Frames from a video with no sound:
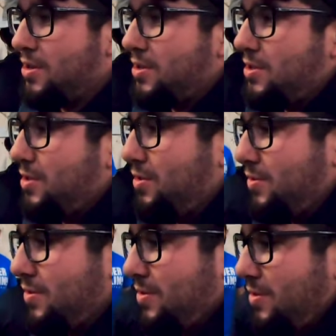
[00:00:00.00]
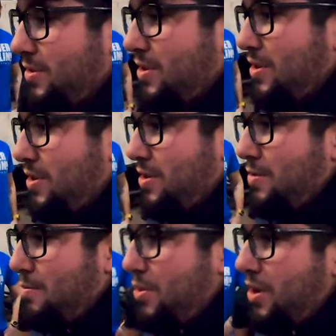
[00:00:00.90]
So,
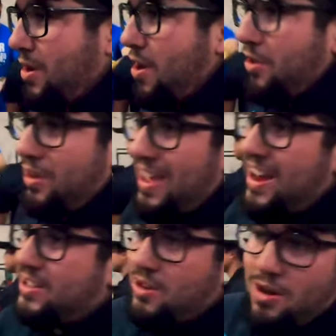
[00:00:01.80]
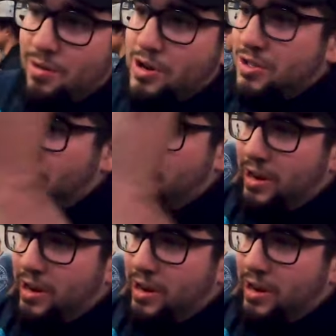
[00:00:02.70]
but other than that, it's all original.